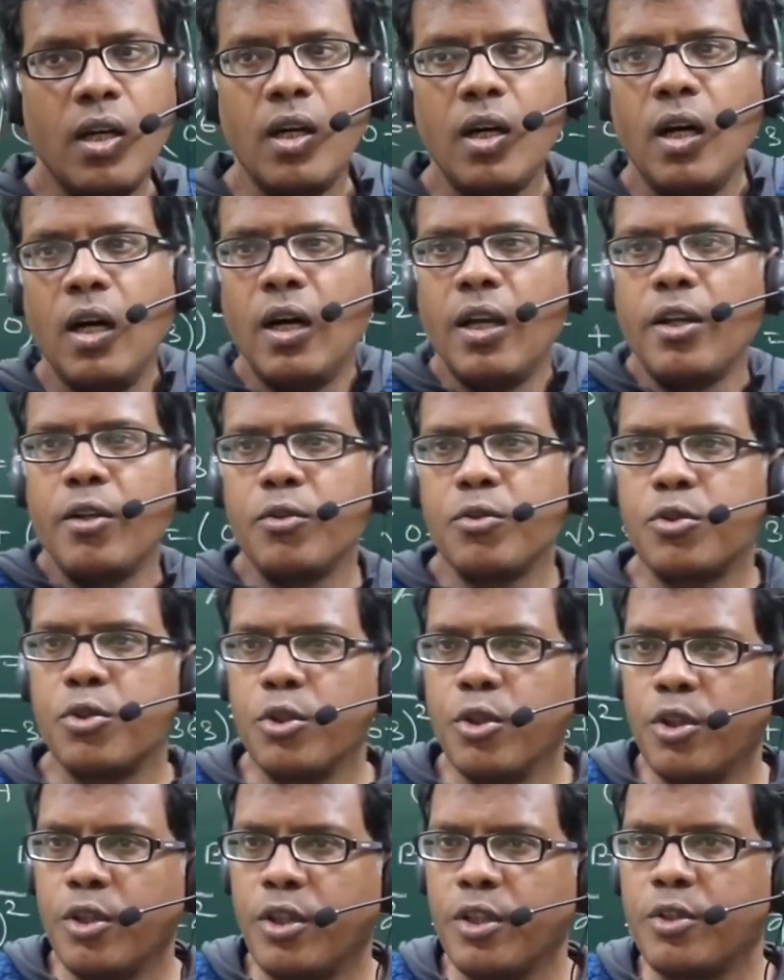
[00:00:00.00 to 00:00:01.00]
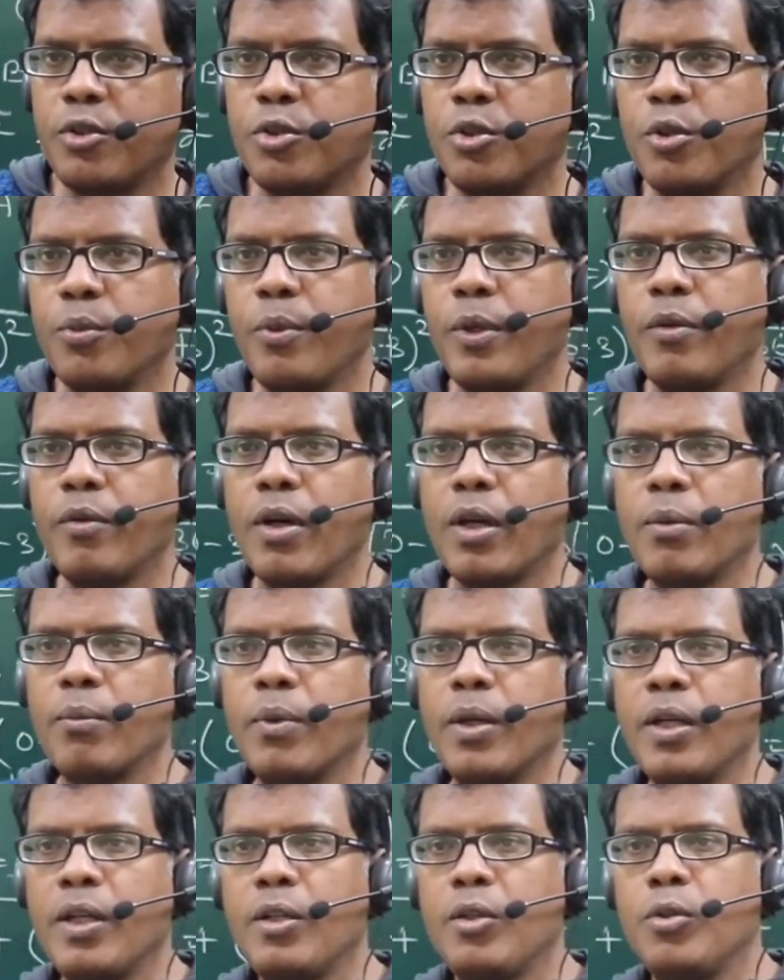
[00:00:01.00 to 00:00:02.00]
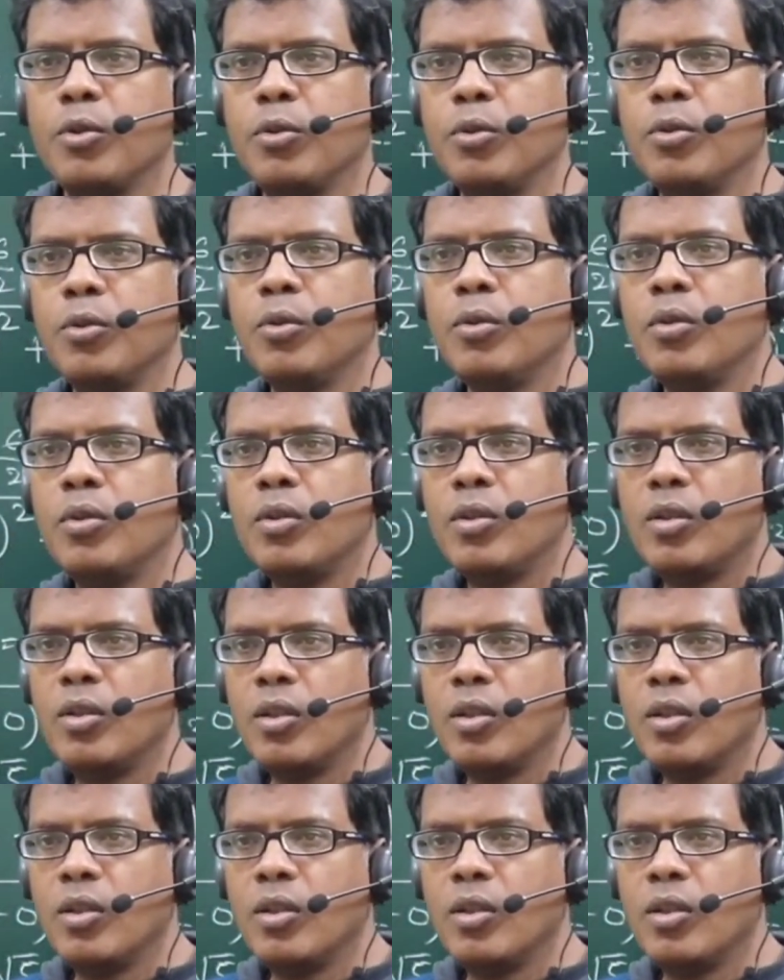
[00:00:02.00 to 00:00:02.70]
Are you sure it should be 1 by 2?